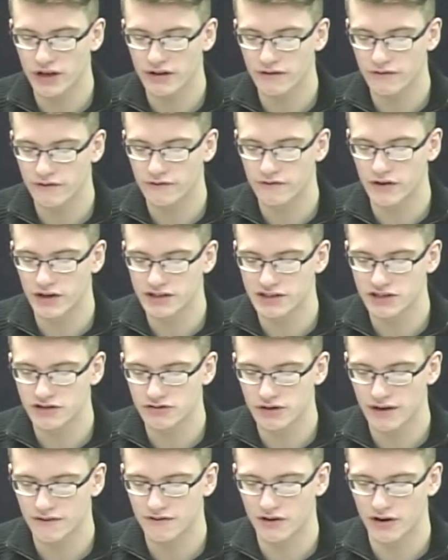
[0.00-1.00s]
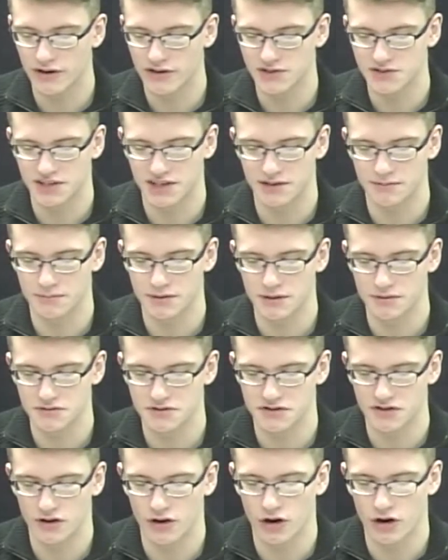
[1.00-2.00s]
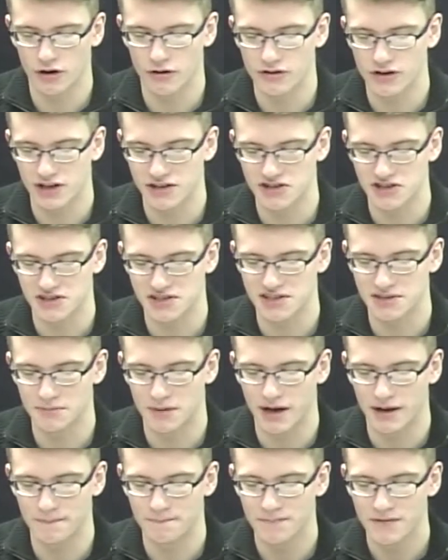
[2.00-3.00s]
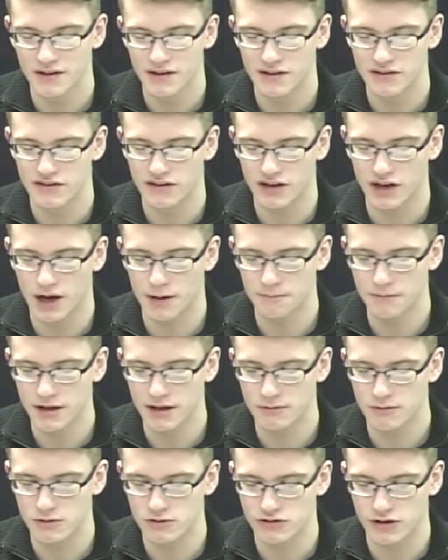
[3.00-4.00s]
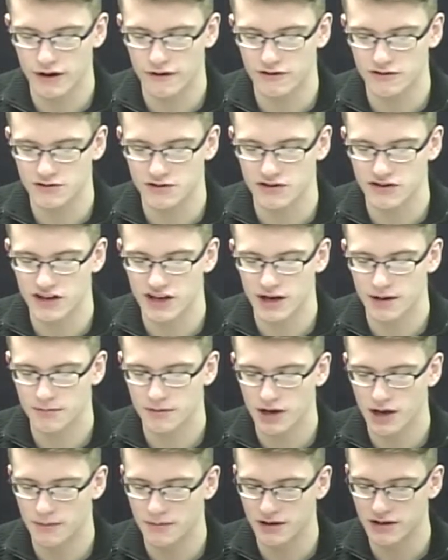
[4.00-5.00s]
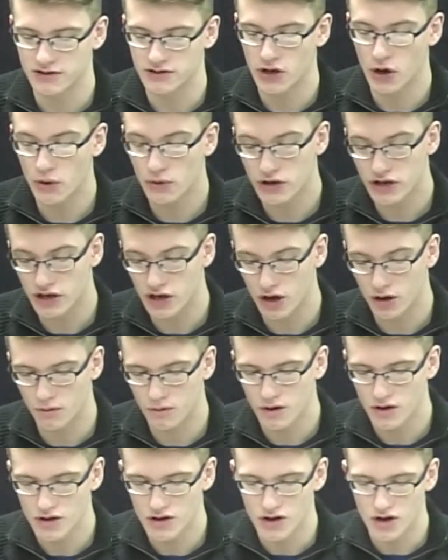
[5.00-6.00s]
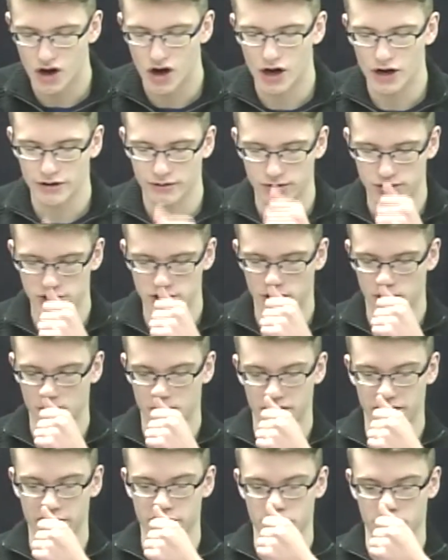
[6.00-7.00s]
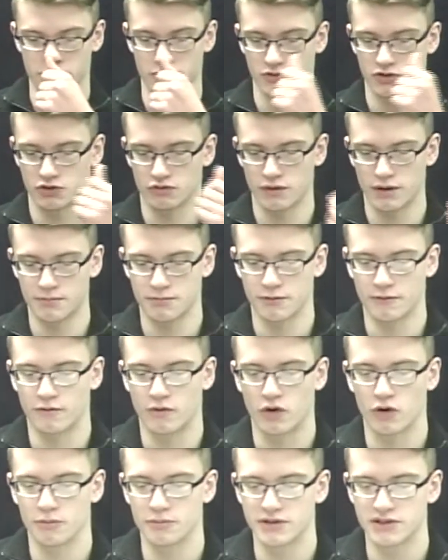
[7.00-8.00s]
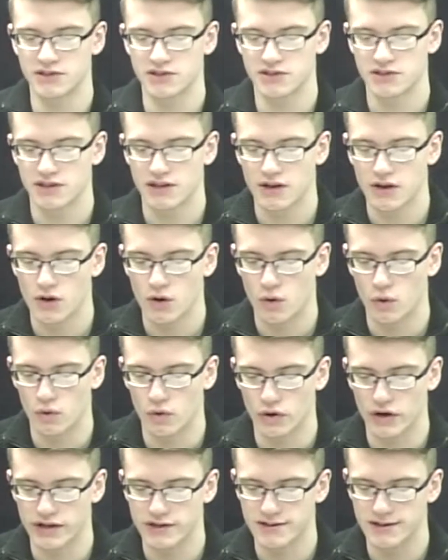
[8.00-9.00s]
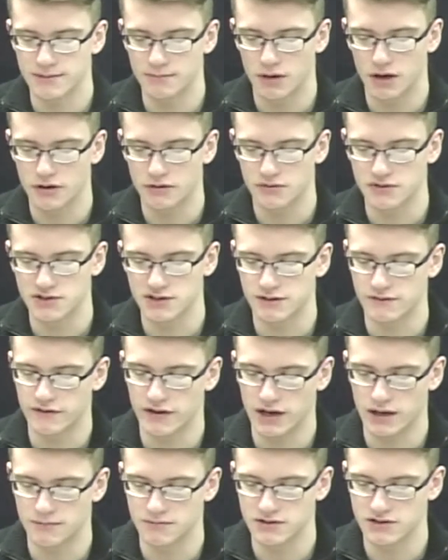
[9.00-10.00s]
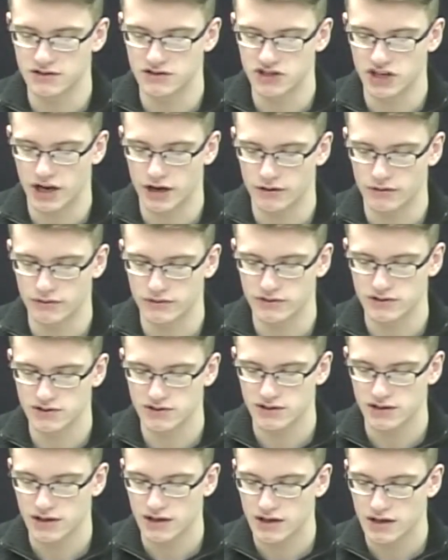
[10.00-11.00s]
fun-to-drive cars that appeal to the heart, not just the mind. The company will travel to the upcoming Tokyo Auto Show to introduce 3 performance-oriented models developed to channel its